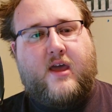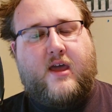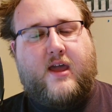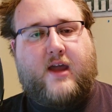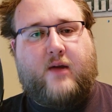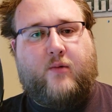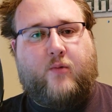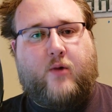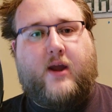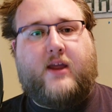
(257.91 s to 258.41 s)

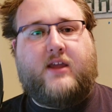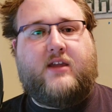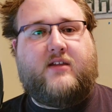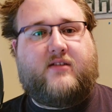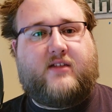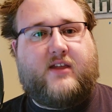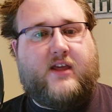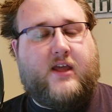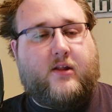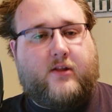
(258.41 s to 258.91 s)
and why
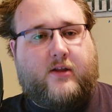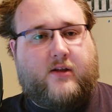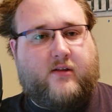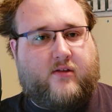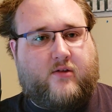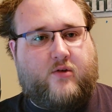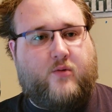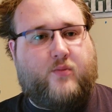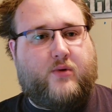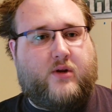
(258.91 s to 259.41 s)
he's killing
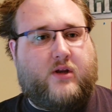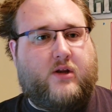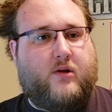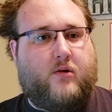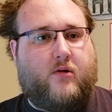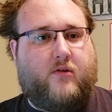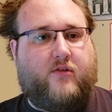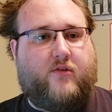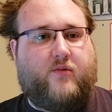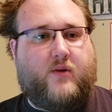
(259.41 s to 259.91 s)

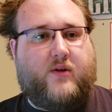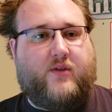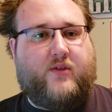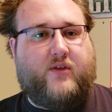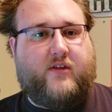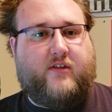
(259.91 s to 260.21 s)
superheroes with